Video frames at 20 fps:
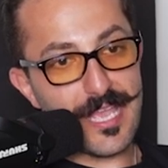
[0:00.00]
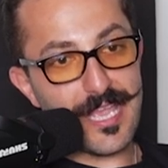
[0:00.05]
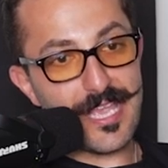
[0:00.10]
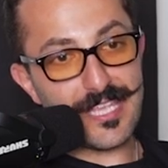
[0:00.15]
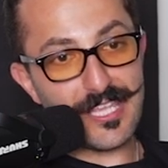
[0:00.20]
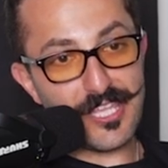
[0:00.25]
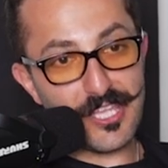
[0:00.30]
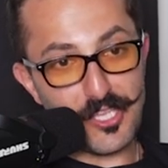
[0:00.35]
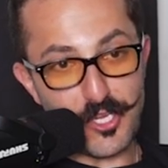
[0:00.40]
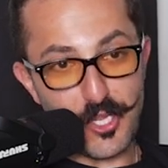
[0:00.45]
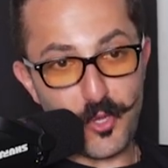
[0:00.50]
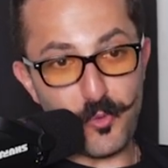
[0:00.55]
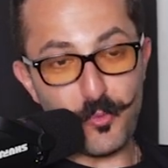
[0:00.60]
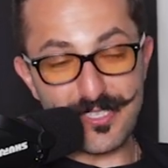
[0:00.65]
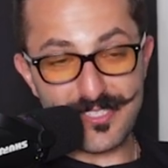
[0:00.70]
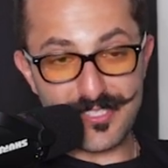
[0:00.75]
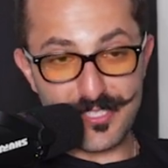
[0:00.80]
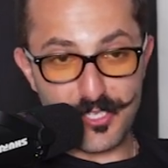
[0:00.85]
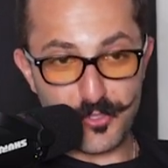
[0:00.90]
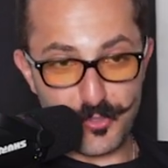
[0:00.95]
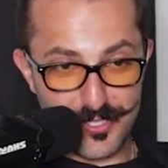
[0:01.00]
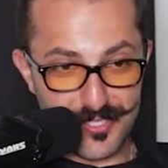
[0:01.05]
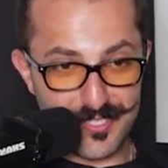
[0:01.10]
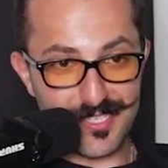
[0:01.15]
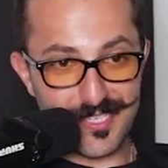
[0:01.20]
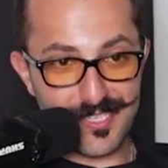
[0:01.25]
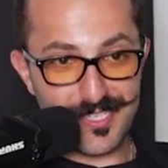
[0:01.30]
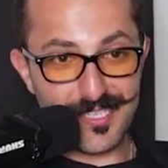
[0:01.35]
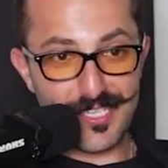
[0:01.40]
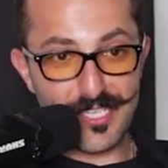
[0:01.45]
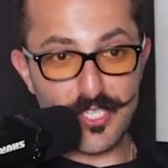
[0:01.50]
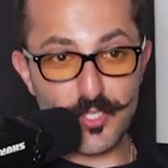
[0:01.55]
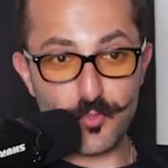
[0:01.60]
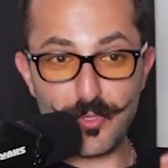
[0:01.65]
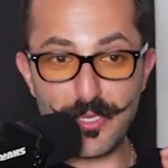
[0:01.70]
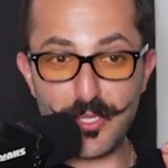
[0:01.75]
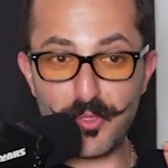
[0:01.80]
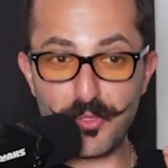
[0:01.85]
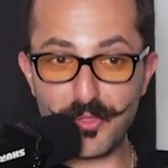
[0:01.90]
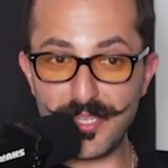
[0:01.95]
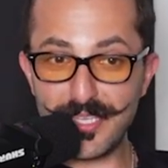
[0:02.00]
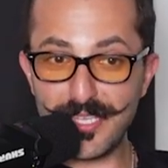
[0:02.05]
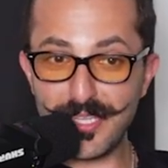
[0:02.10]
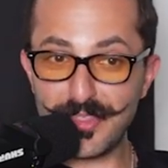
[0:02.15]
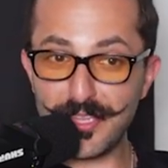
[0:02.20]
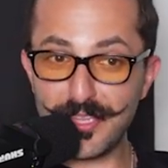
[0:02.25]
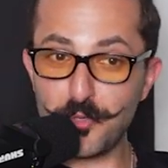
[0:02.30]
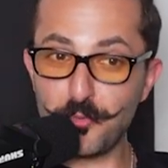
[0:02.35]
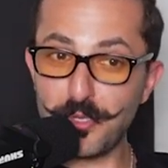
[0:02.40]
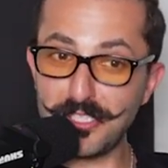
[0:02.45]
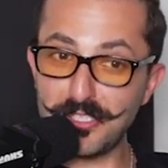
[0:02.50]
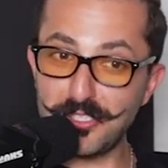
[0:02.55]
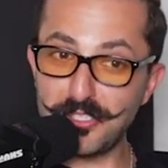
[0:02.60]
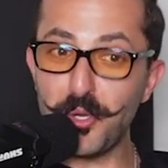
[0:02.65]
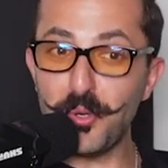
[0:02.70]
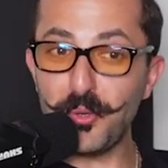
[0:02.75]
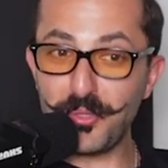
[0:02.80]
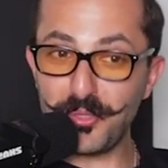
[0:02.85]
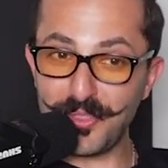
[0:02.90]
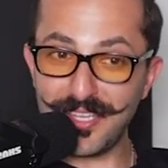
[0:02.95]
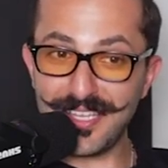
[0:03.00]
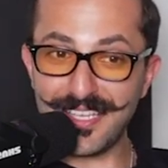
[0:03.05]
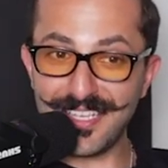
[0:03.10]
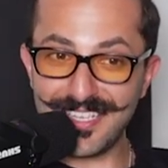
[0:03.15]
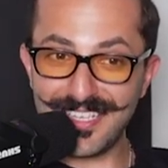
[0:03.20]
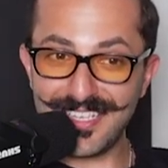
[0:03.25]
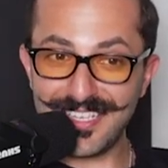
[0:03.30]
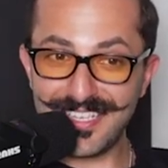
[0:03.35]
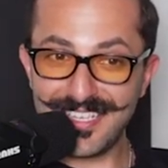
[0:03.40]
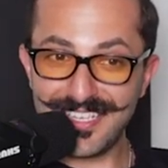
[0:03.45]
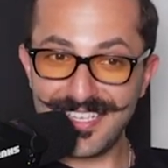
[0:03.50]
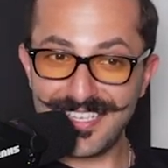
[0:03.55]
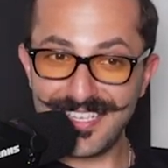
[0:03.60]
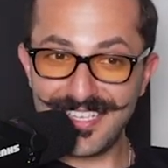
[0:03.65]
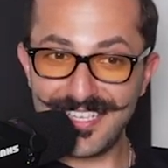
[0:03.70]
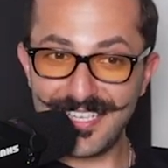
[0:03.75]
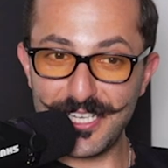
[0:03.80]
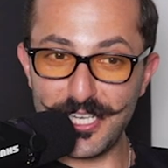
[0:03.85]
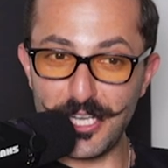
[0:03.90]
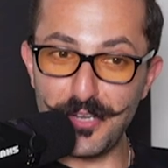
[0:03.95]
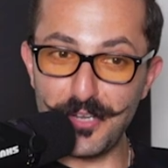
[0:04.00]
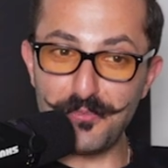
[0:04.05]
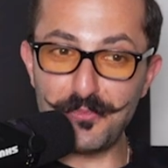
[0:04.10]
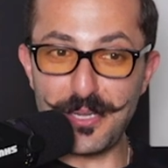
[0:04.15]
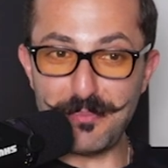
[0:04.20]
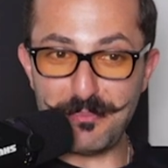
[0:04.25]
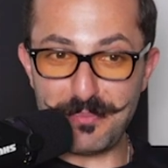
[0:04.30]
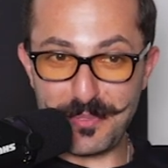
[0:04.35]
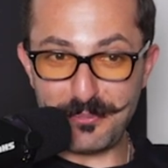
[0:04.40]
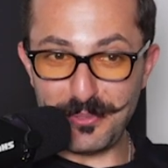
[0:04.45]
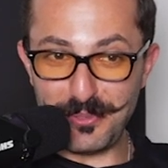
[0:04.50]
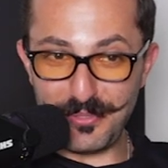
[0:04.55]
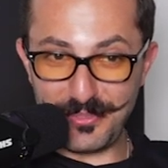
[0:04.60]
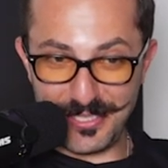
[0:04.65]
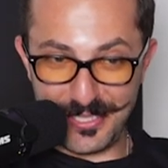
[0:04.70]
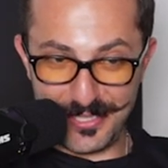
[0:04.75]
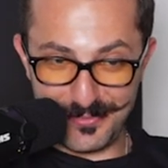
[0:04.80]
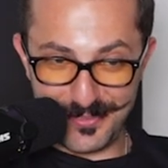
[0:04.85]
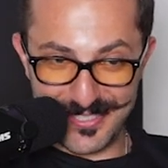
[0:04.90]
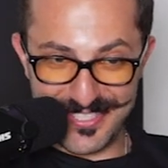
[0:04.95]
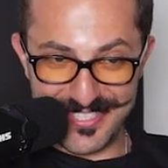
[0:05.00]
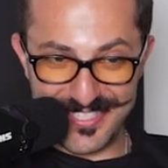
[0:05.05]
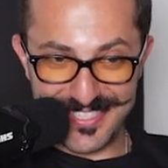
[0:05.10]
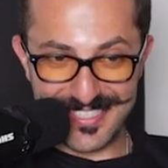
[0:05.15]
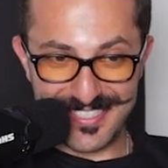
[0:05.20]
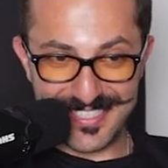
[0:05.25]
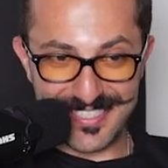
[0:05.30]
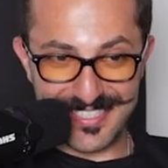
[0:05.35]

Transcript: You know what's interesting is we think that we don't think of what people think of us.